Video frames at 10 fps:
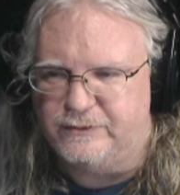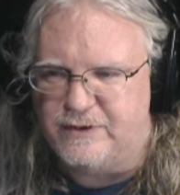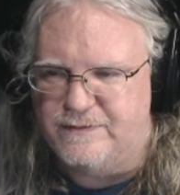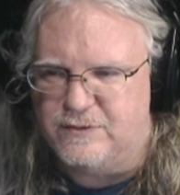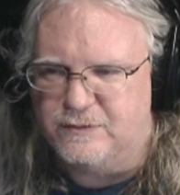
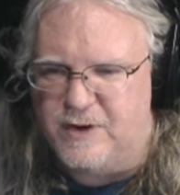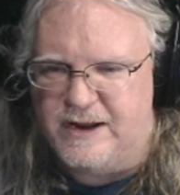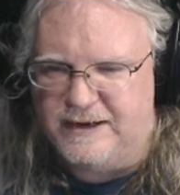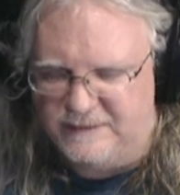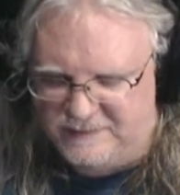straightforward
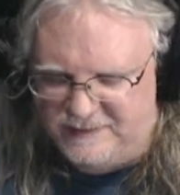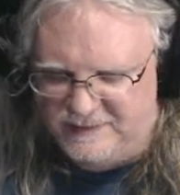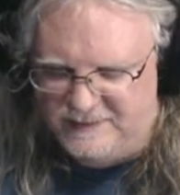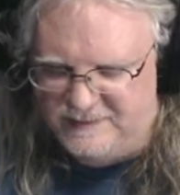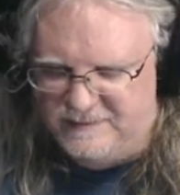way
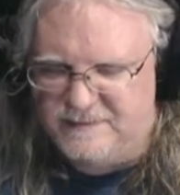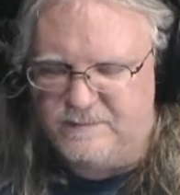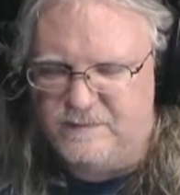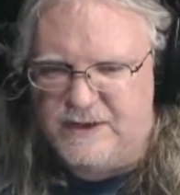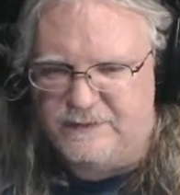
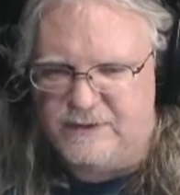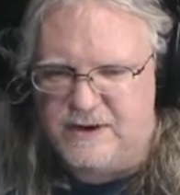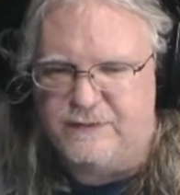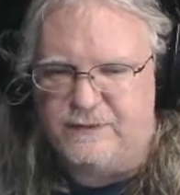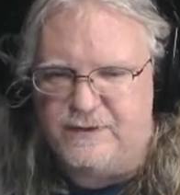
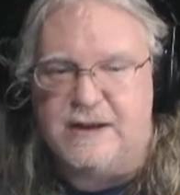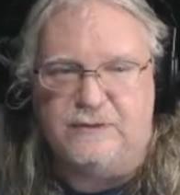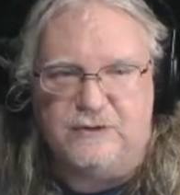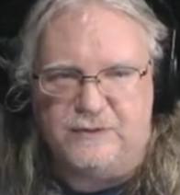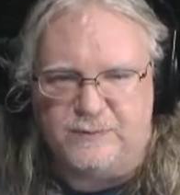if
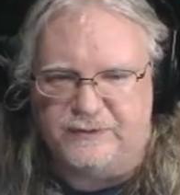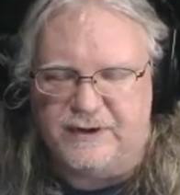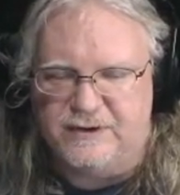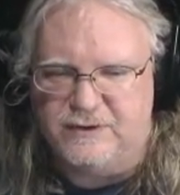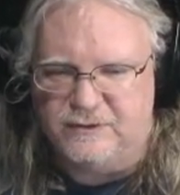it's just
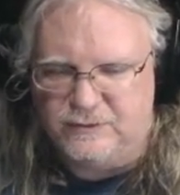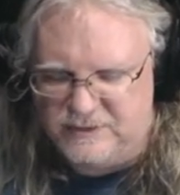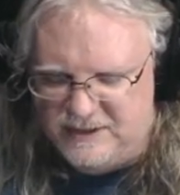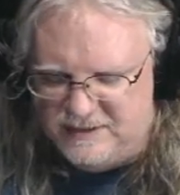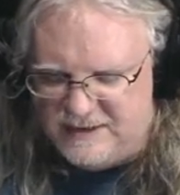presented in
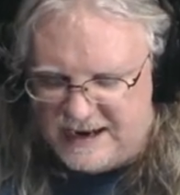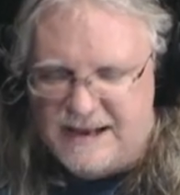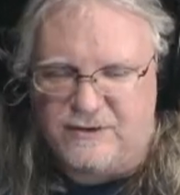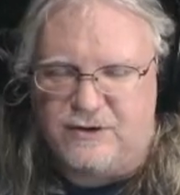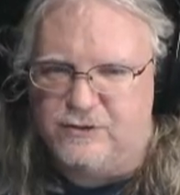2D.
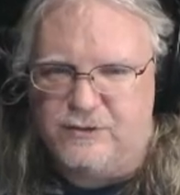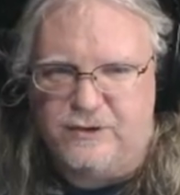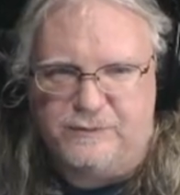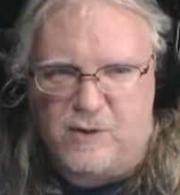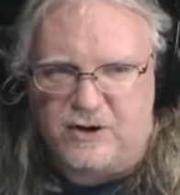And you can do
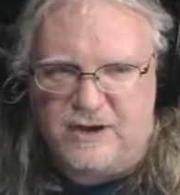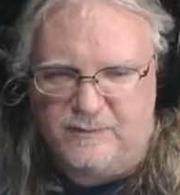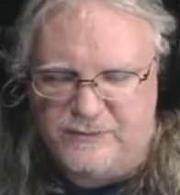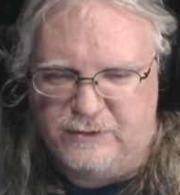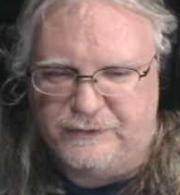this
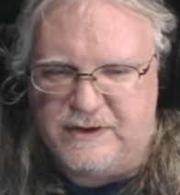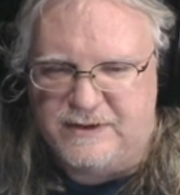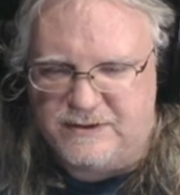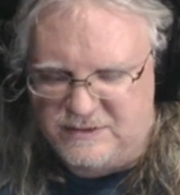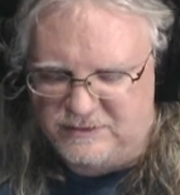markup. You'll see
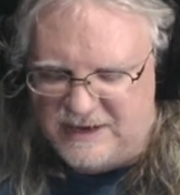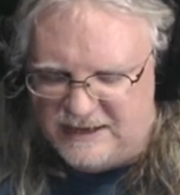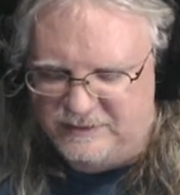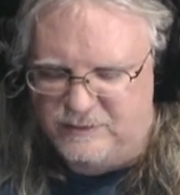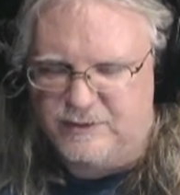that you could
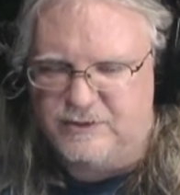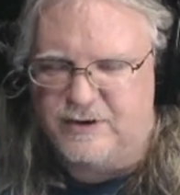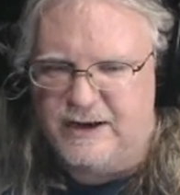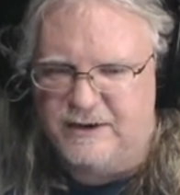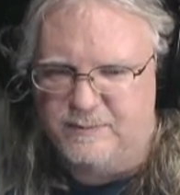kind of do it in your
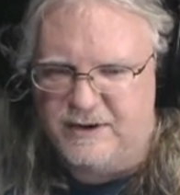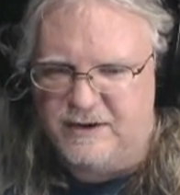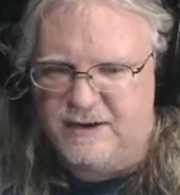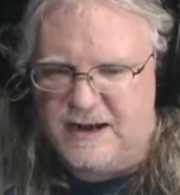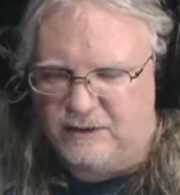head, but
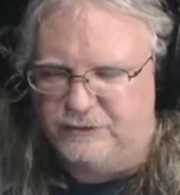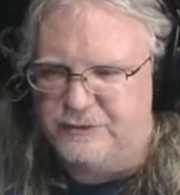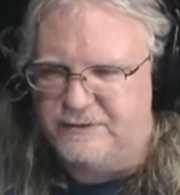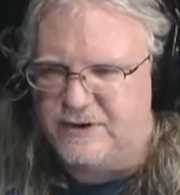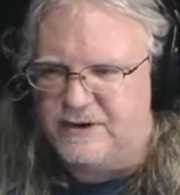I'll
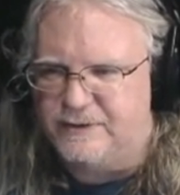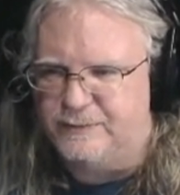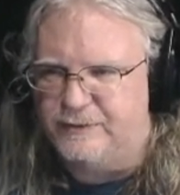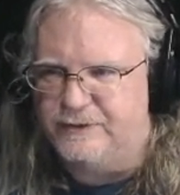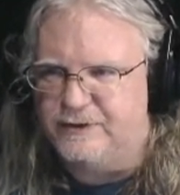do it very
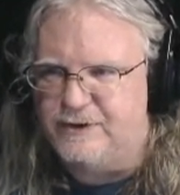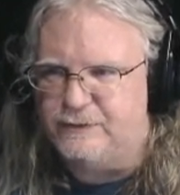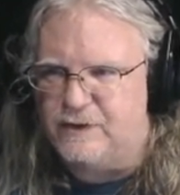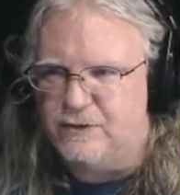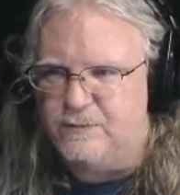explicitly.
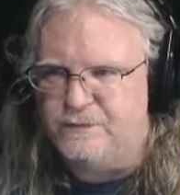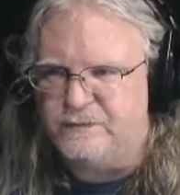So